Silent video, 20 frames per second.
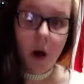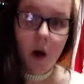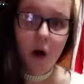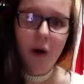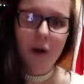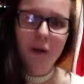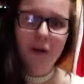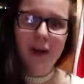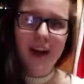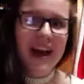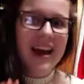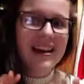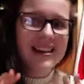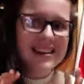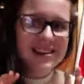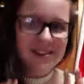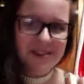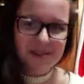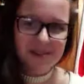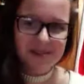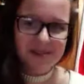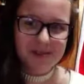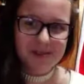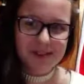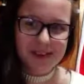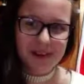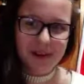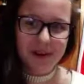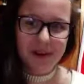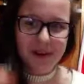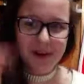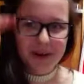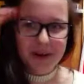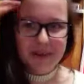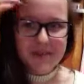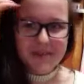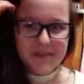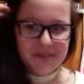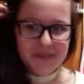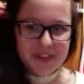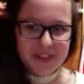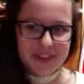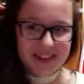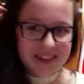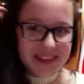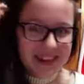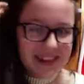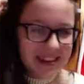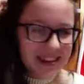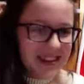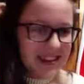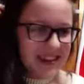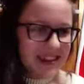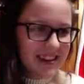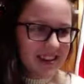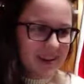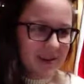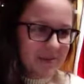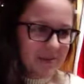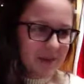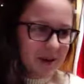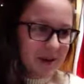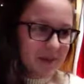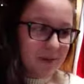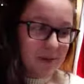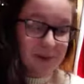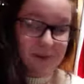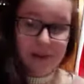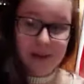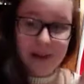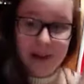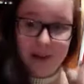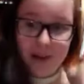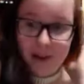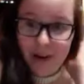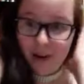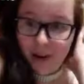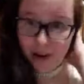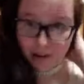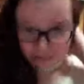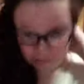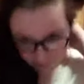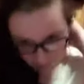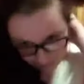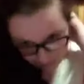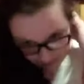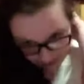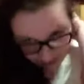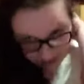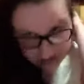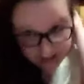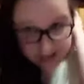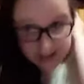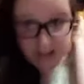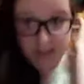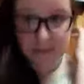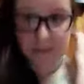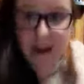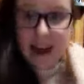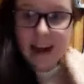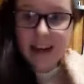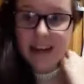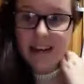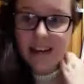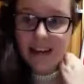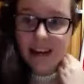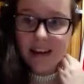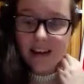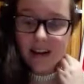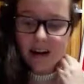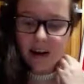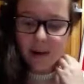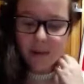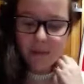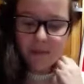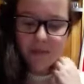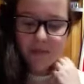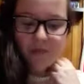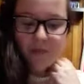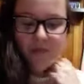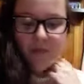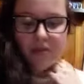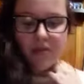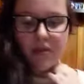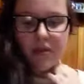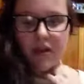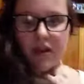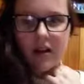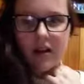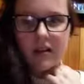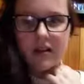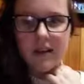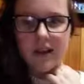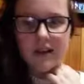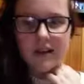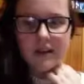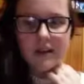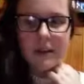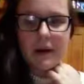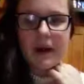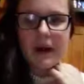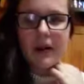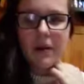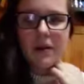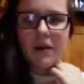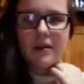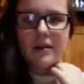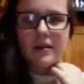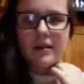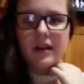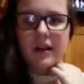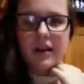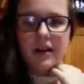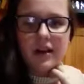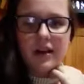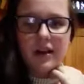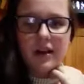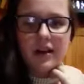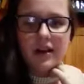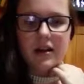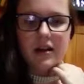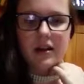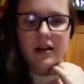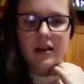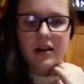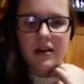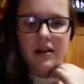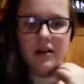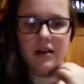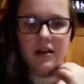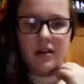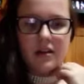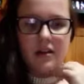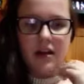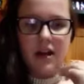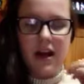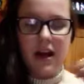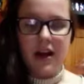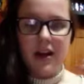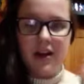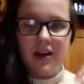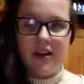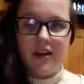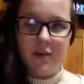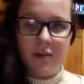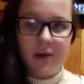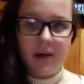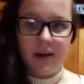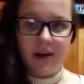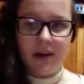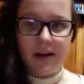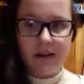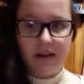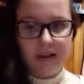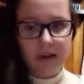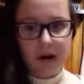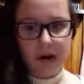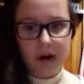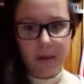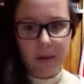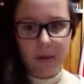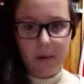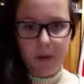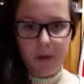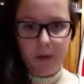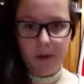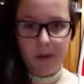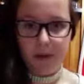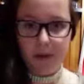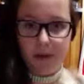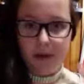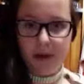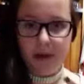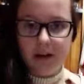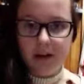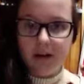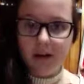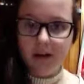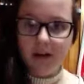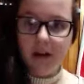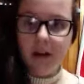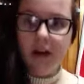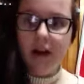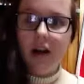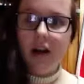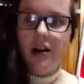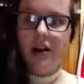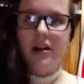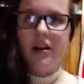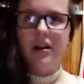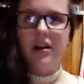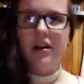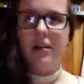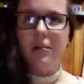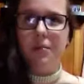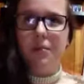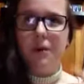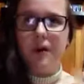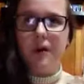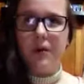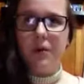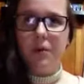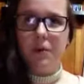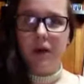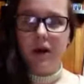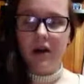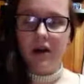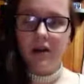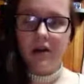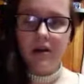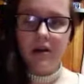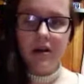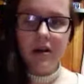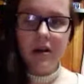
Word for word: Oh, and also, the thing that a lot of people have been going off about is the fact that, um, there's a part where it's like, it is what it is, now I'm popular bitch in P1.